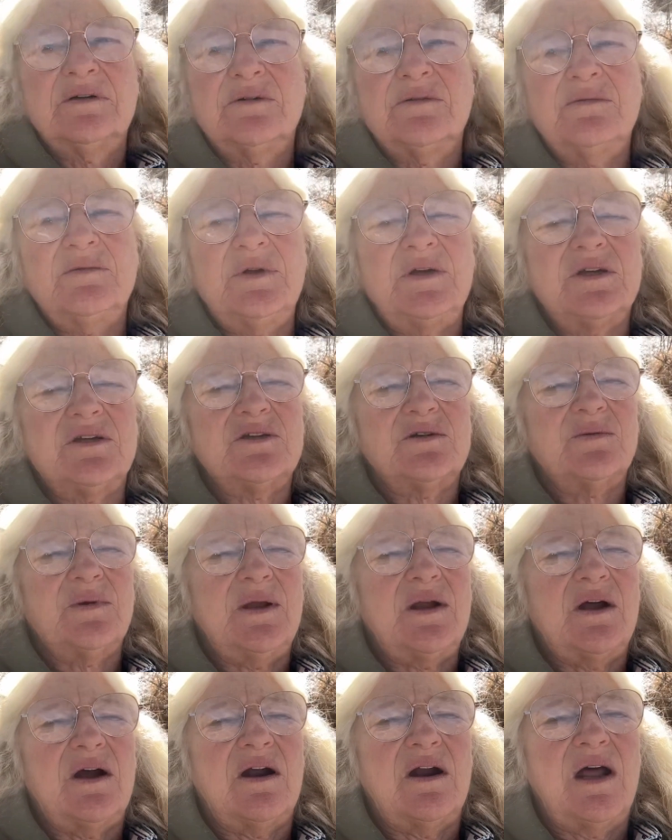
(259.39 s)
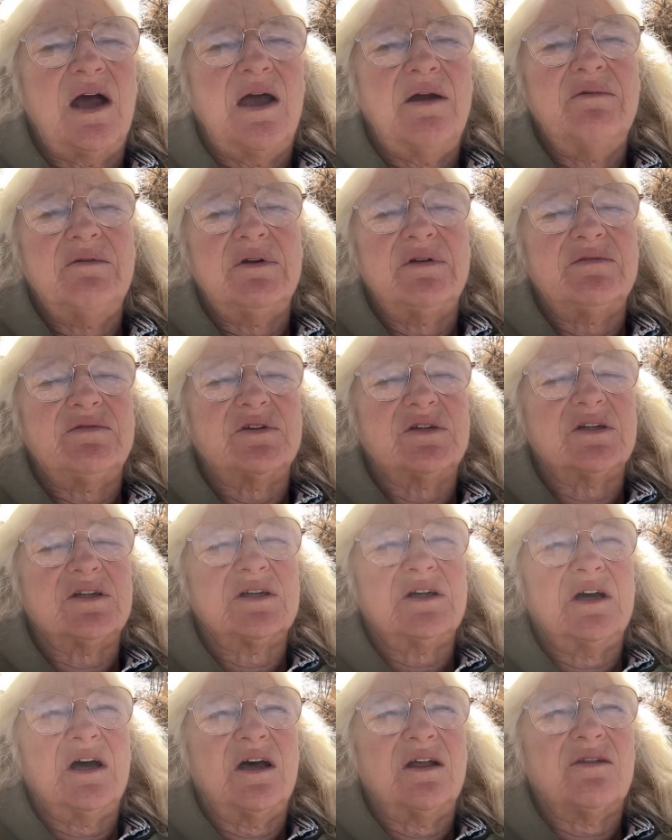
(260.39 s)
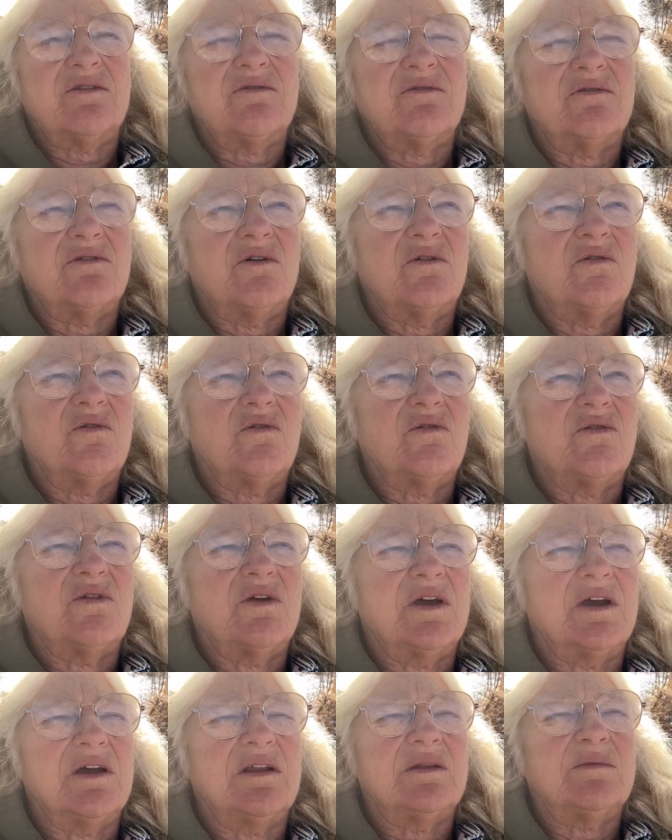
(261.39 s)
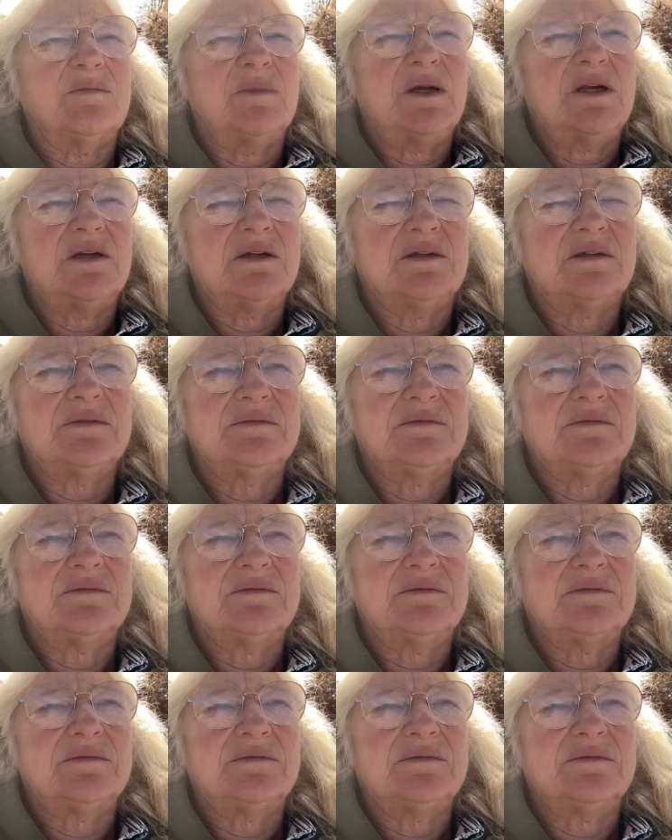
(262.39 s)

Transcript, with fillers: What a sweetheart. I would have just cut through the whole thing in the middle.